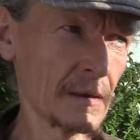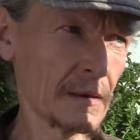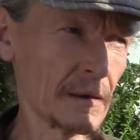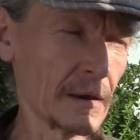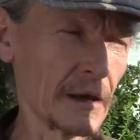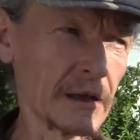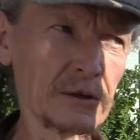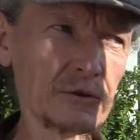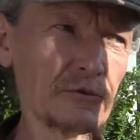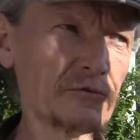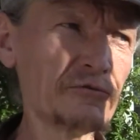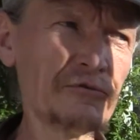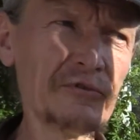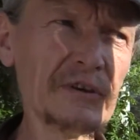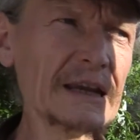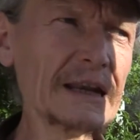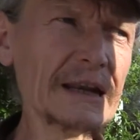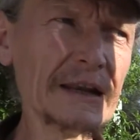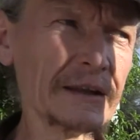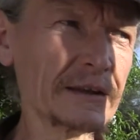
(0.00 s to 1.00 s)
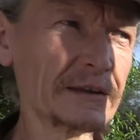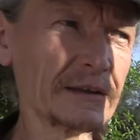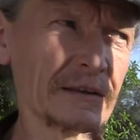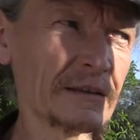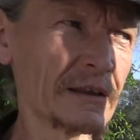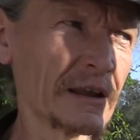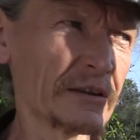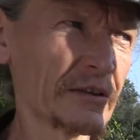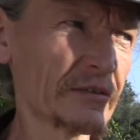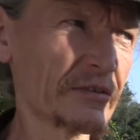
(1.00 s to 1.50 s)
And you feel it,
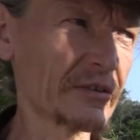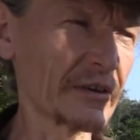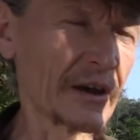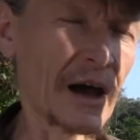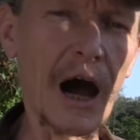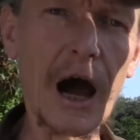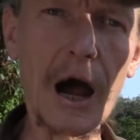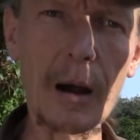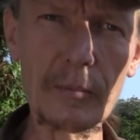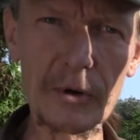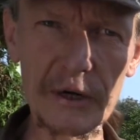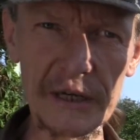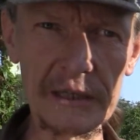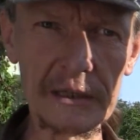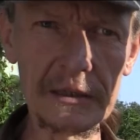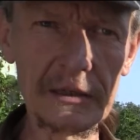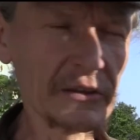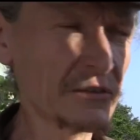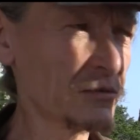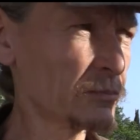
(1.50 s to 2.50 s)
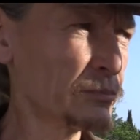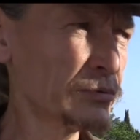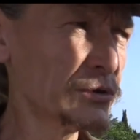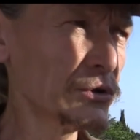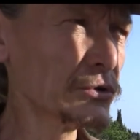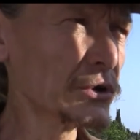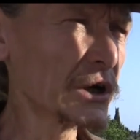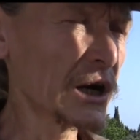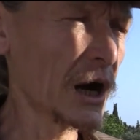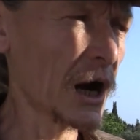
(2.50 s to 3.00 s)
that it's harmony, it's
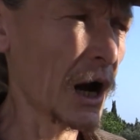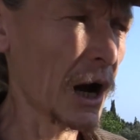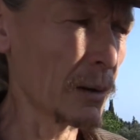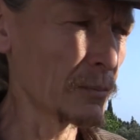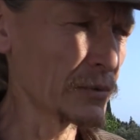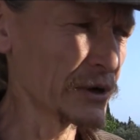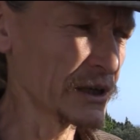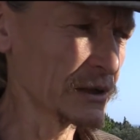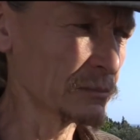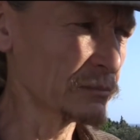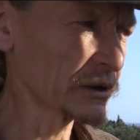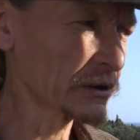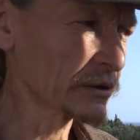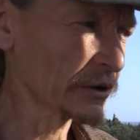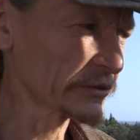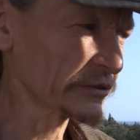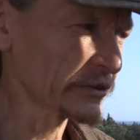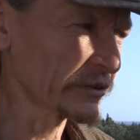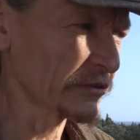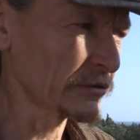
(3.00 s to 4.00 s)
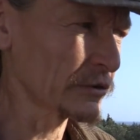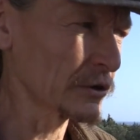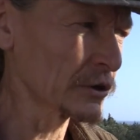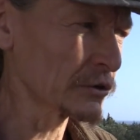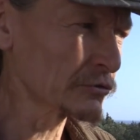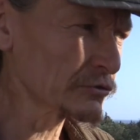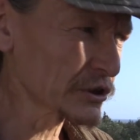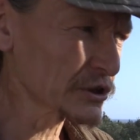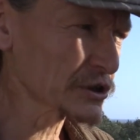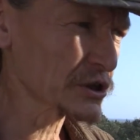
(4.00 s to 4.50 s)
pure harmony, because it's the
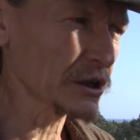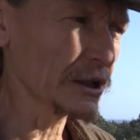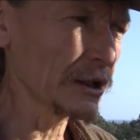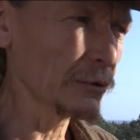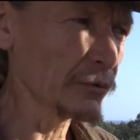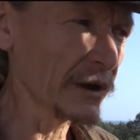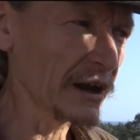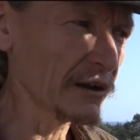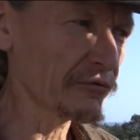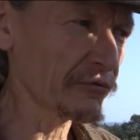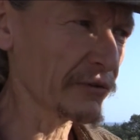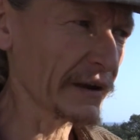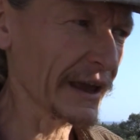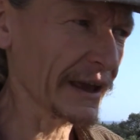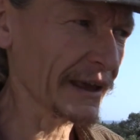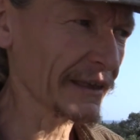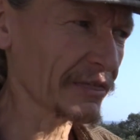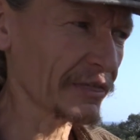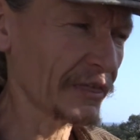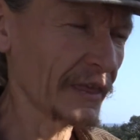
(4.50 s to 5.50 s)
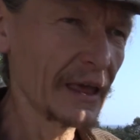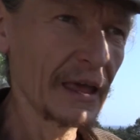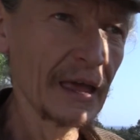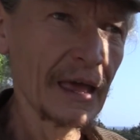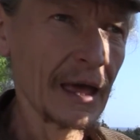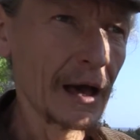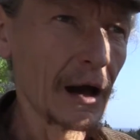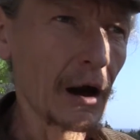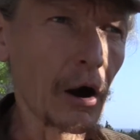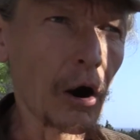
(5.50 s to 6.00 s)
original wavelength.
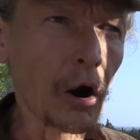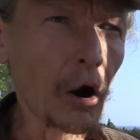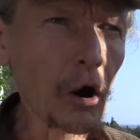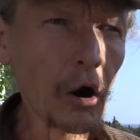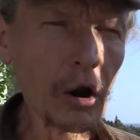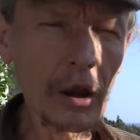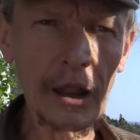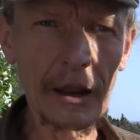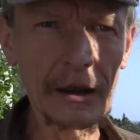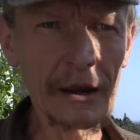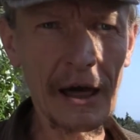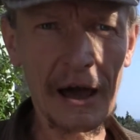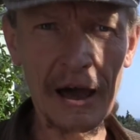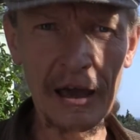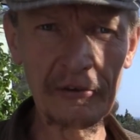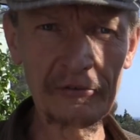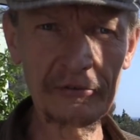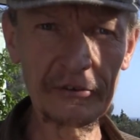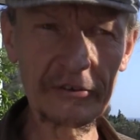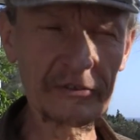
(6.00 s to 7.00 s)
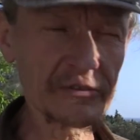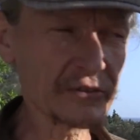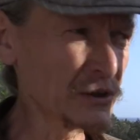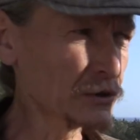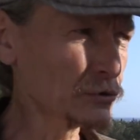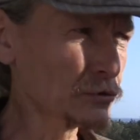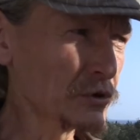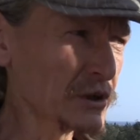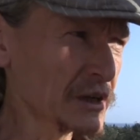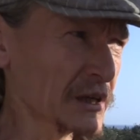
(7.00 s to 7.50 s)
All life is
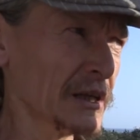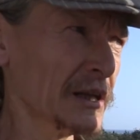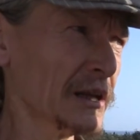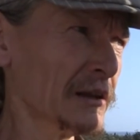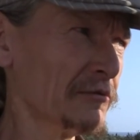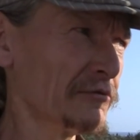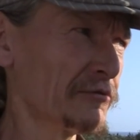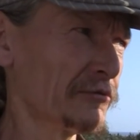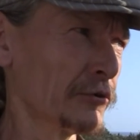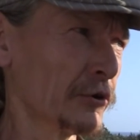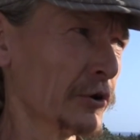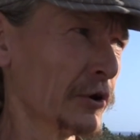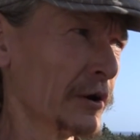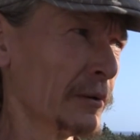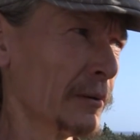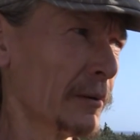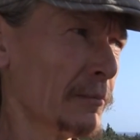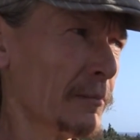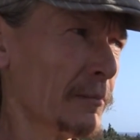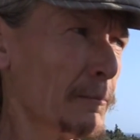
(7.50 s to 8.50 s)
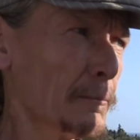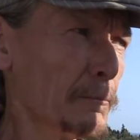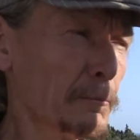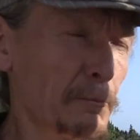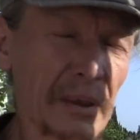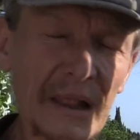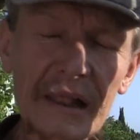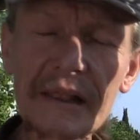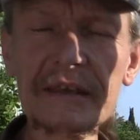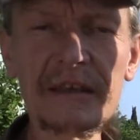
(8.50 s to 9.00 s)
tuned in for
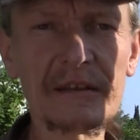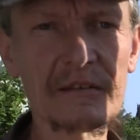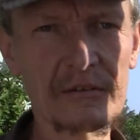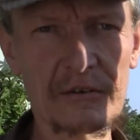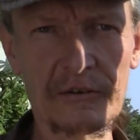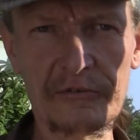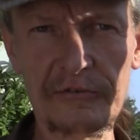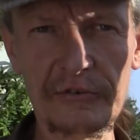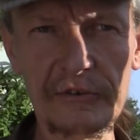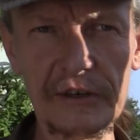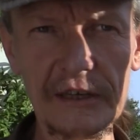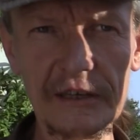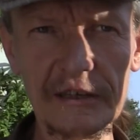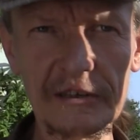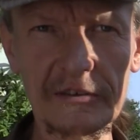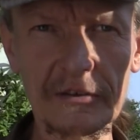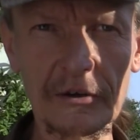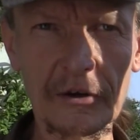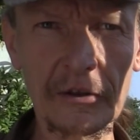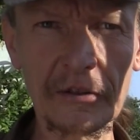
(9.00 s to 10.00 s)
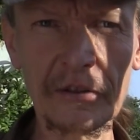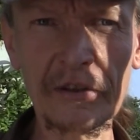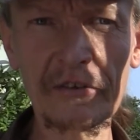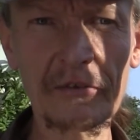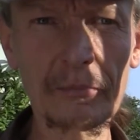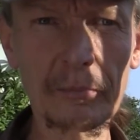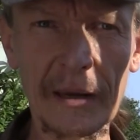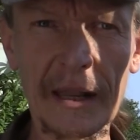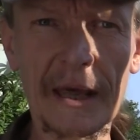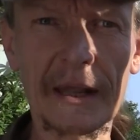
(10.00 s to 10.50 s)
billions of years on
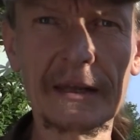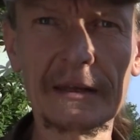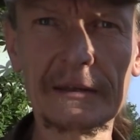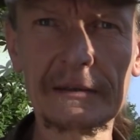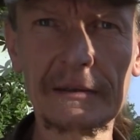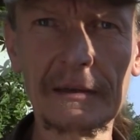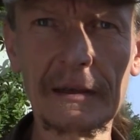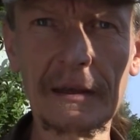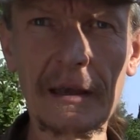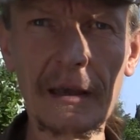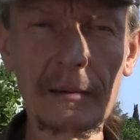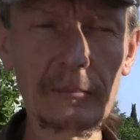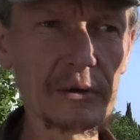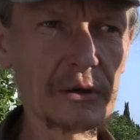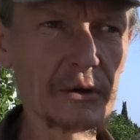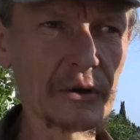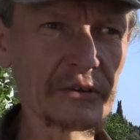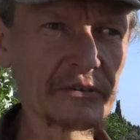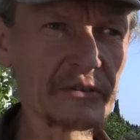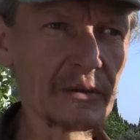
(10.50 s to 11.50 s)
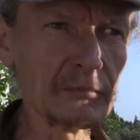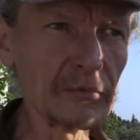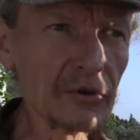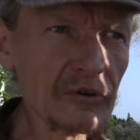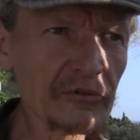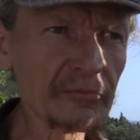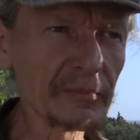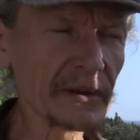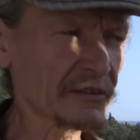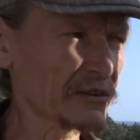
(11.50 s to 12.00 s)
this planet, because the
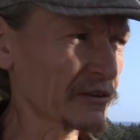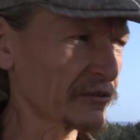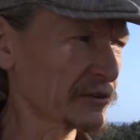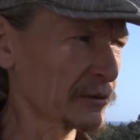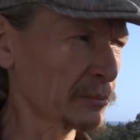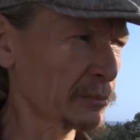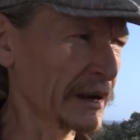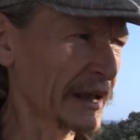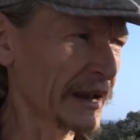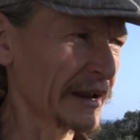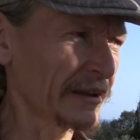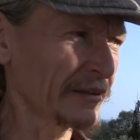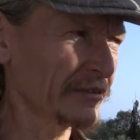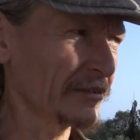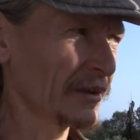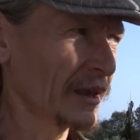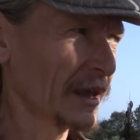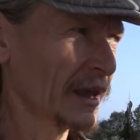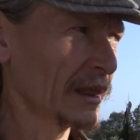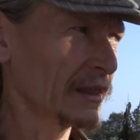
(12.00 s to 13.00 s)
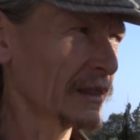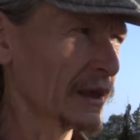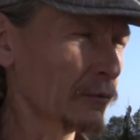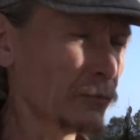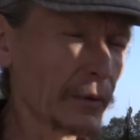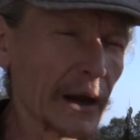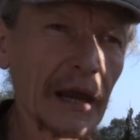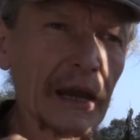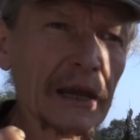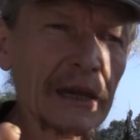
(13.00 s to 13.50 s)
movements of the planets, they
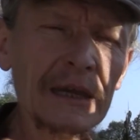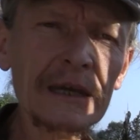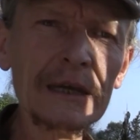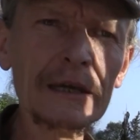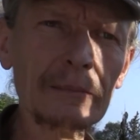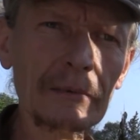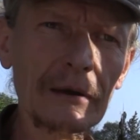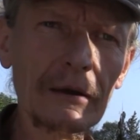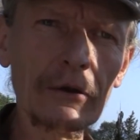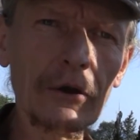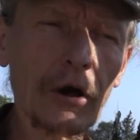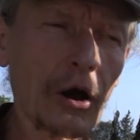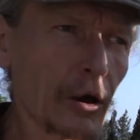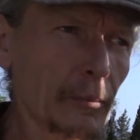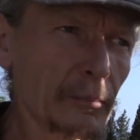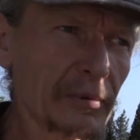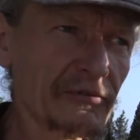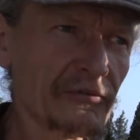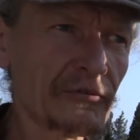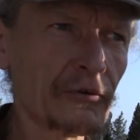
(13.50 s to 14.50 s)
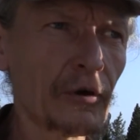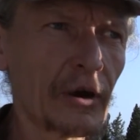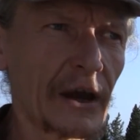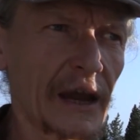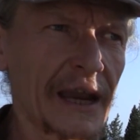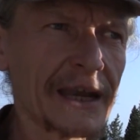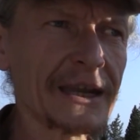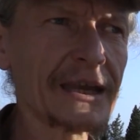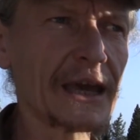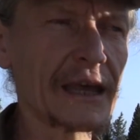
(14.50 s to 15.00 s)
were here long before
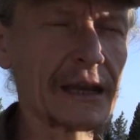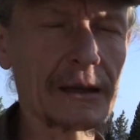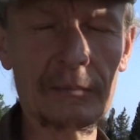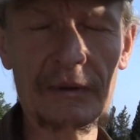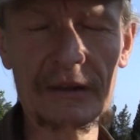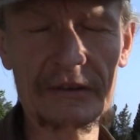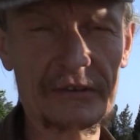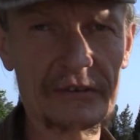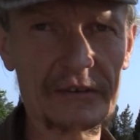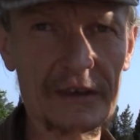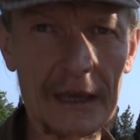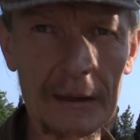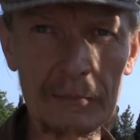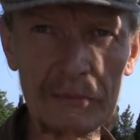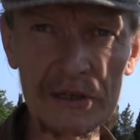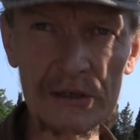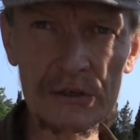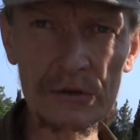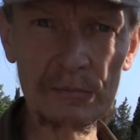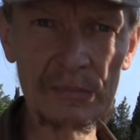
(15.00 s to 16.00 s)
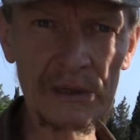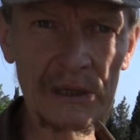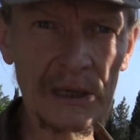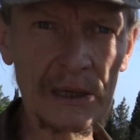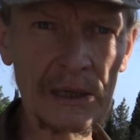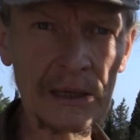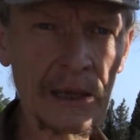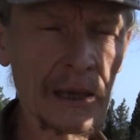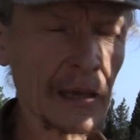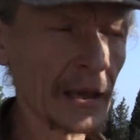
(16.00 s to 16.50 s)
any animals came into
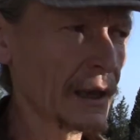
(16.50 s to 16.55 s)
being.